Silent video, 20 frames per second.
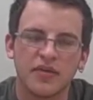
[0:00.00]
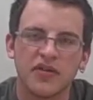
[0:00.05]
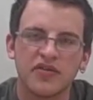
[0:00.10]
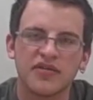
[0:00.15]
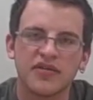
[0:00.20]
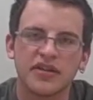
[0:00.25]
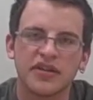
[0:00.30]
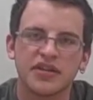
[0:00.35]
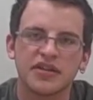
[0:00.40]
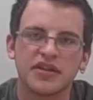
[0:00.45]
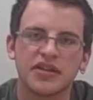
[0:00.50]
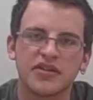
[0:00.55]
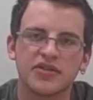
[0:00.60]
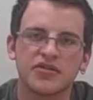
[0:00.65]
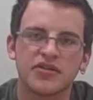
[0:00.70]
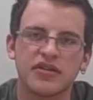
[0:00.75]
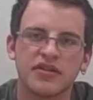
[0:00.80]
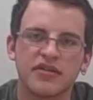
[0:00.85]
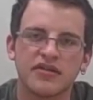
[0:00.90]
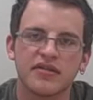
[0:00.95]
Mostly
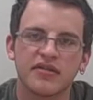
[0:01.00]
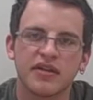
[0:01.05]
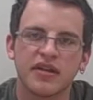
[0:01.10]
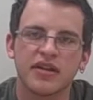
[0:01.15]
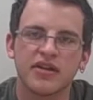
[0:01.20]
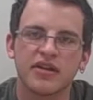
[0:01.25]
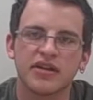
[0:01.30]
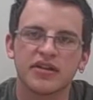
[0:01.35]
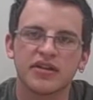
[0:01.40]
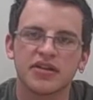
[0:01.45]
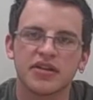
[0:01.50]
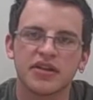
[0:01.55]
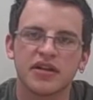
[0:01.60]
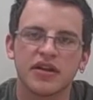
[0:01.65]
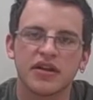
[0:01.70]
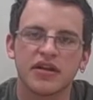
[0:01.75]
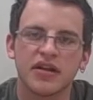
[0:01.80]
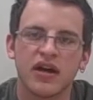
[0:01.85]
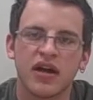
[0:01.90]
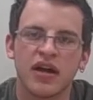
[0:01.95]
children's
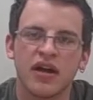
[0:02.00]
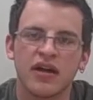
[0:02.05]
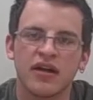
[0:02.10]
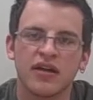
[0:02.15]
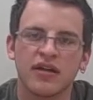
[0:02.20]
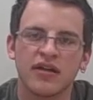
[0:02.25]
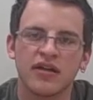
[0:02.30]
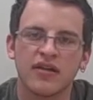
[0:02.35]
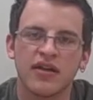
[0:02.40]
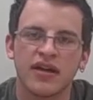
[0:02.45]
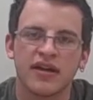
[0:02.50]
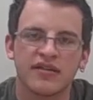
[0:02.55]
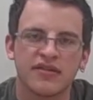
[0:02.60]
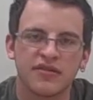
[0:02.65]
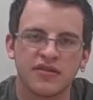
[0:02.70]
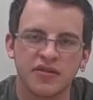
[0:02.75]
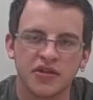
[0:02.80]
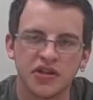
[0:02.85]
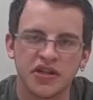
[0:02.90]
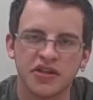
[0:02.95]
literature,
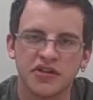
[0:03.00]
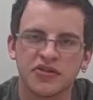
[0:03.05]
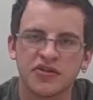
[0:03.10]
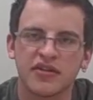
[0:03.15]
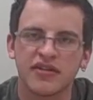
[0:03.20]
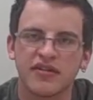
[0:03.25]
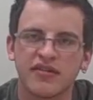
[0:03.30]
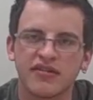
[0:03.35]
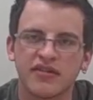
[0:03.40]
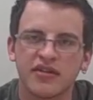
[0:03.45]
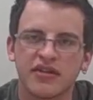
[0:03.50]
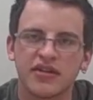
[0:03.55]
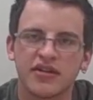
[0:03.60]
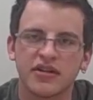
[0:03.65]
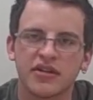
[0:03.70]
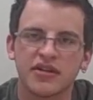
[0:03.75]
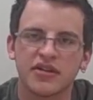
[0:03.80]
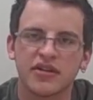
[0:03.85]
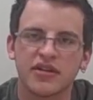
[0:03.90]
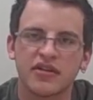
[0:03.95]
classical children's
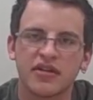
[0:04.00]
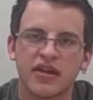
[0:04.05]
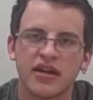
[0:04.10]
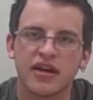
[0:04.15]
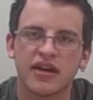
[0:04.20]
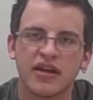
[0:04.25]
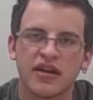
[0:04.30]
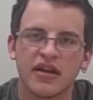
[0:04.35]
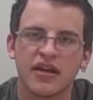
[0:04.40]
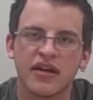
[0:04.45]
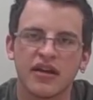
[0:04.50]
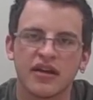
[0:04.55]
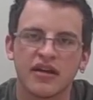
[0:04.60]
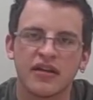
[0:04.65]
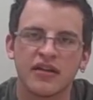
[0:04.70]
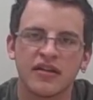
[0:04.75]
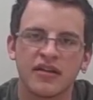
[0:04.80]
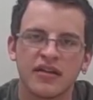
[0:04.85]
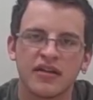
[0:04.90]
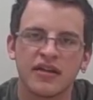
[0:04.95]
literature like
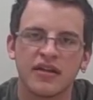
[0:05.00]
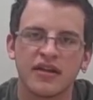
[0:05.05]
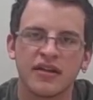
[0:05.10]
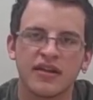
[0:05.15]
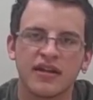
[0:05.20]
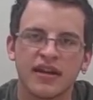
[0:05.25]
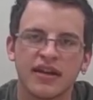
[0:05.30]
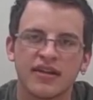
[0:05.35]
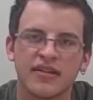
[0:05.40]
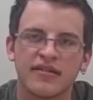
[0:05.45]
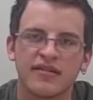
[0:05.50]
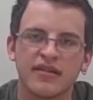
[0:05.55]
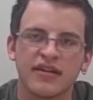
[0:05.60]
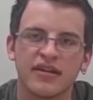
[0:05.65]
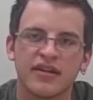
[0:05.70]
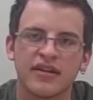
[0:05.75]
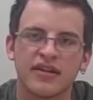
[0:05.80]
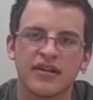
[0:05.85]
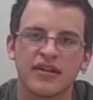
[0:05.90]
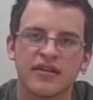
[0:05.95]
Dickinson
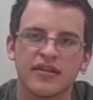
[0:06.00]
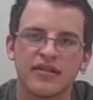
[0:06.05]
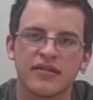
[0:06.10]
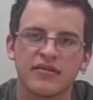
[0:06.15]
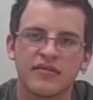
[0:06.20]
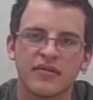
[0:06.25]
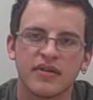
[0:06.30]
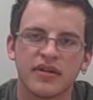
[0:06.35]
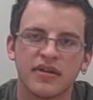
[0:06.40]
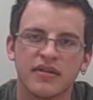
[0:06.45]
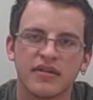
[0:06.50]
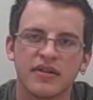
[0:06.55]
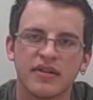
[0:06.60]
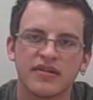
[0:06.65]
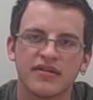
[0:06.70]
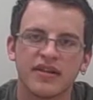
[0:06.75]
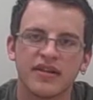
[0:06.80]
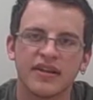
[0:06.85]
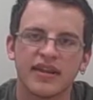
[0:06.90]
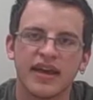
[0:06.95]
and
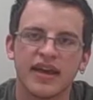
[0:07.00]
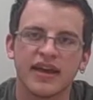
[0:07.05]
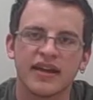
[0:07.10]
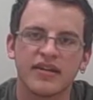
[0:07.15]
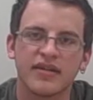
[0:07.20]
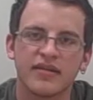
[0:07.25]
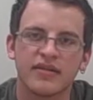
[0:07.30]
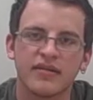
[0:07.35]
things like that.